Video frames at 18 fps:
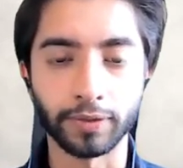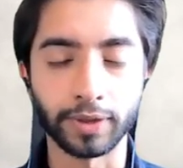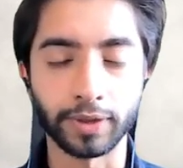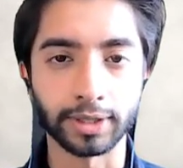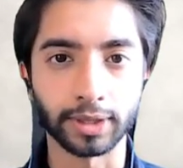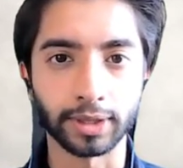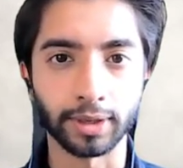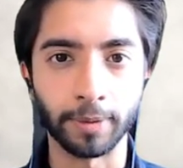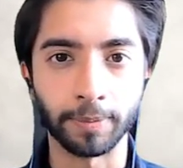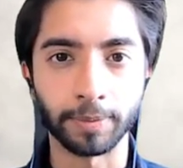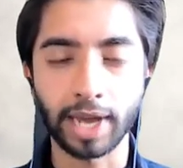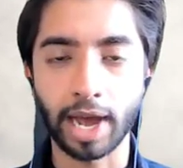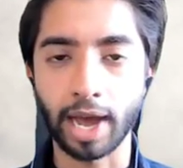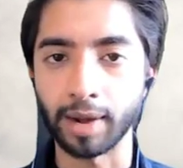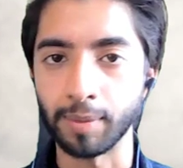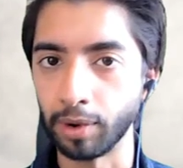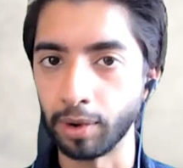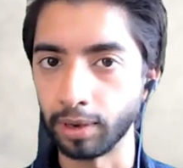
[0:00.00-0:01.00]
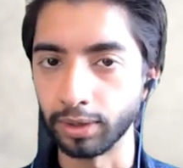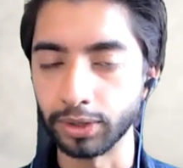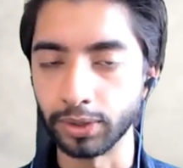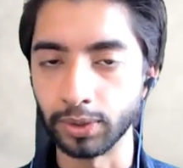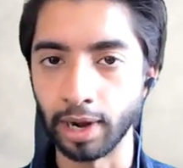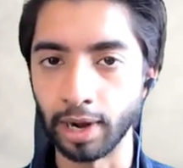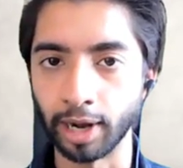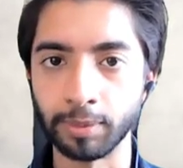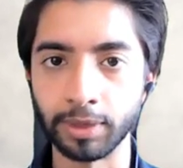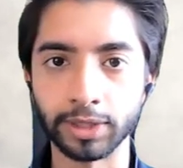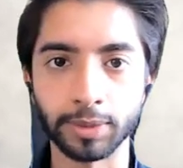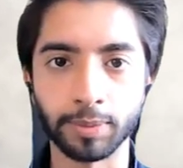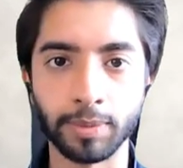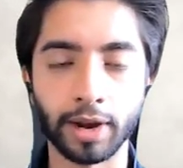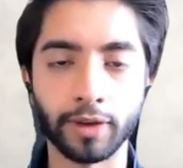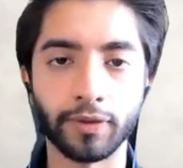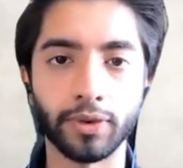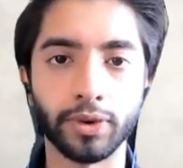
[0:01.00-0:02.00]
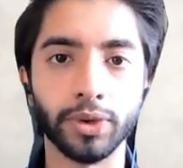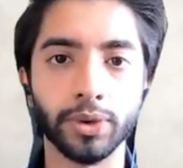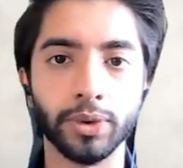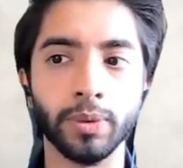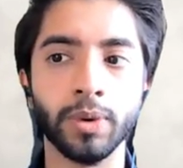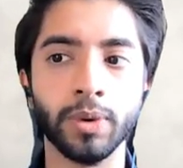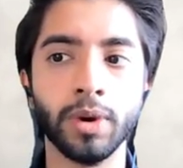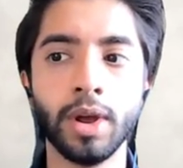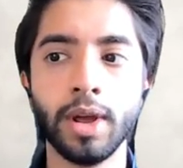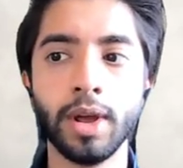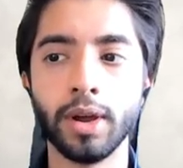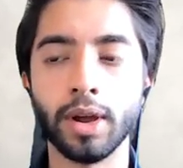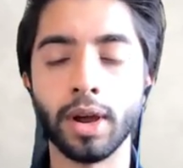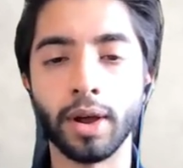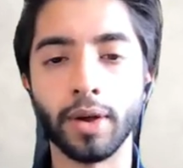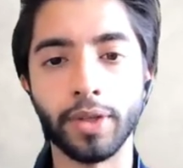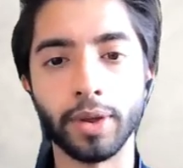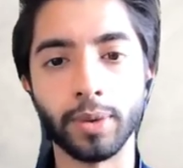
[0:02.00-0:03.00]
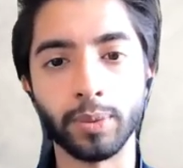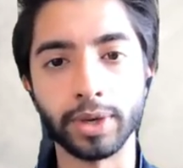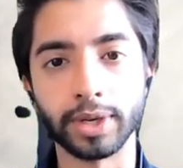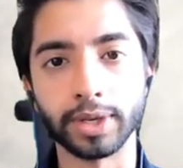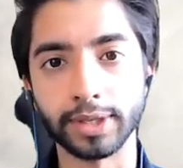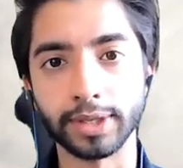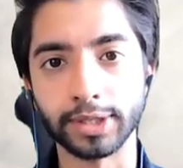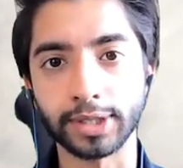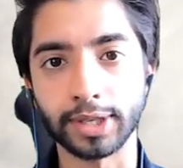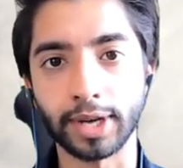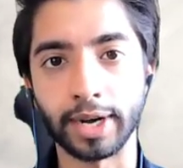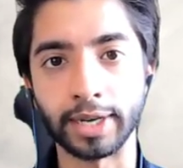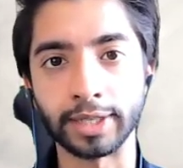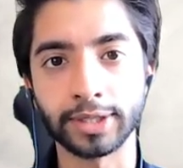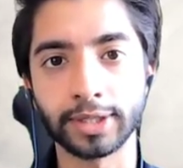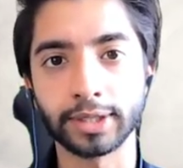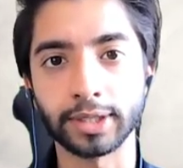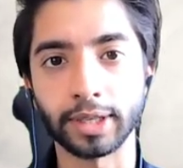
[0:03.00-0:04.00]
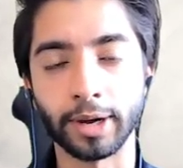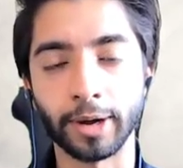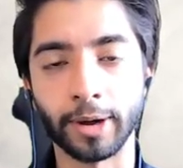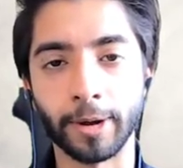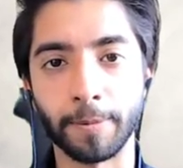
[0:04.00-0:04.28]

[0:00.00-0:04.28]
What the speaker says: If there's a CAD model you'd like me to make for you, then we can discuss